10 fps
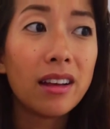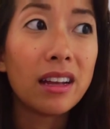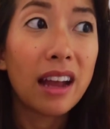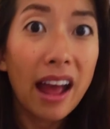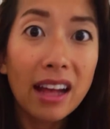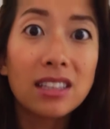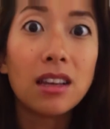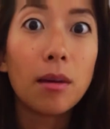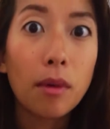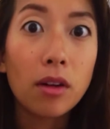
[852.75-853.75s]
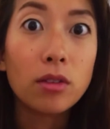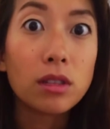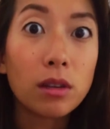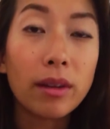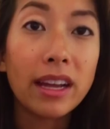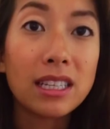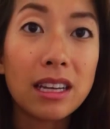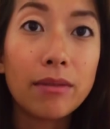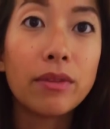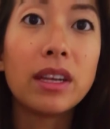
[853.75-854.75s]
it adds up, all those little
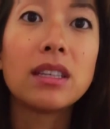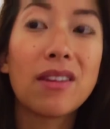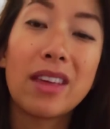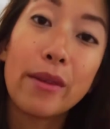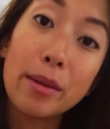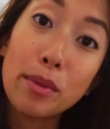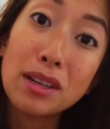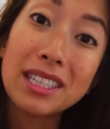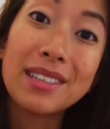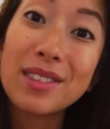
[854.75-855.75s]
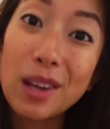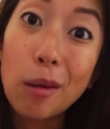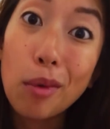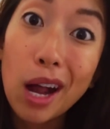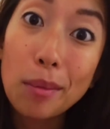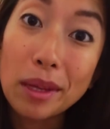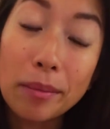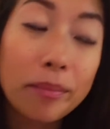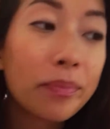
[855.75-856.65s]
ATM fees. If they reimburse it, no problem.